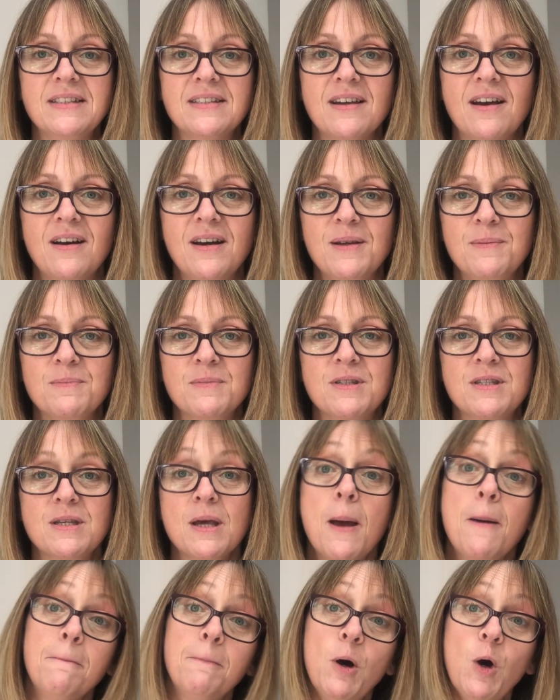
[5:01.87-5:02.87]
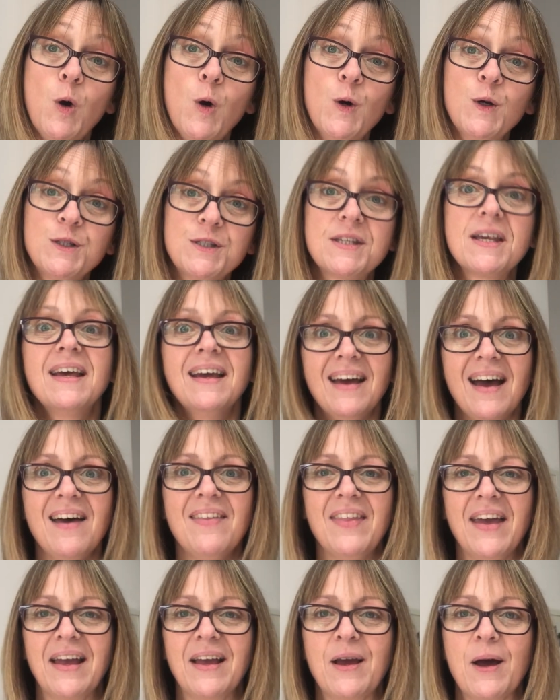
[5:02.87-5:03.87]
times. Pause
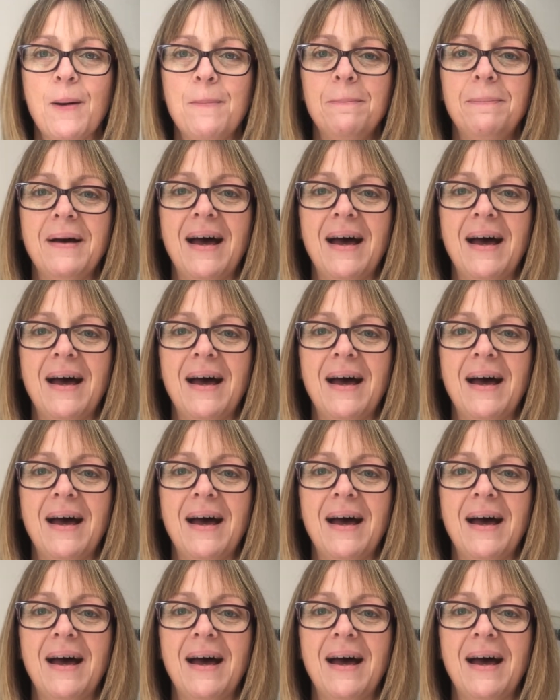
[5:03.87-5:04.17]
and then come